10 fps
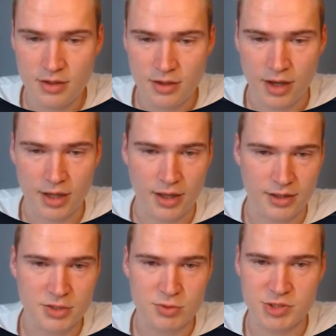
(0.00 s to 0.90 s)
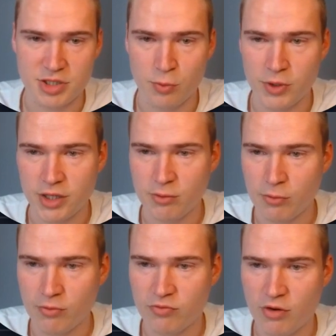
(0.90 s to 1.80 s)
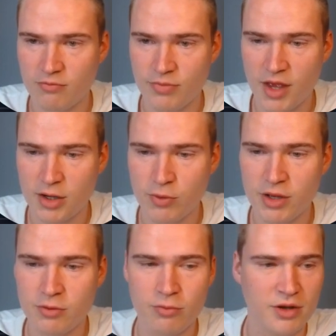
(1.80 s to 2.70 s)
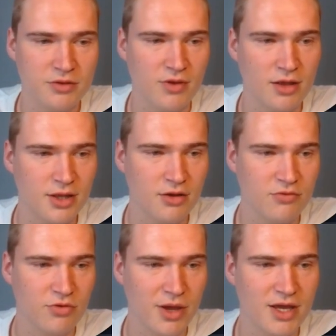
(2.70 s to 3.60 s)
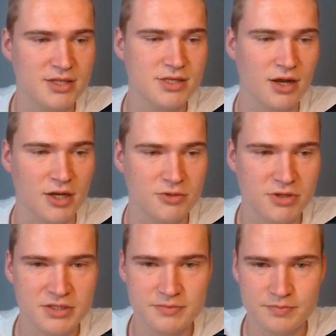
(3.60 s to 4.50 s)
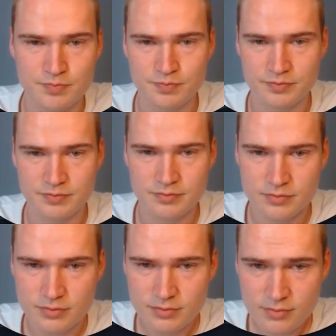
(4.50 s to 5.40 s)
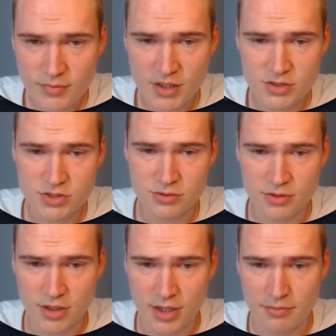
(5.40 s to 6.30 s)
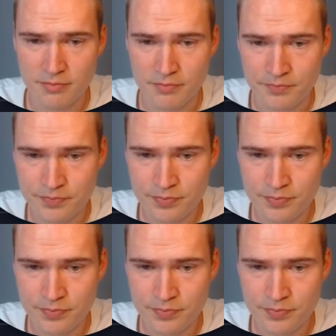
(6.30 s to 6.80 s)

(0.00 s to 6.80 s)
yeah like this was in a week we, from in a week we went down from 1800 to um,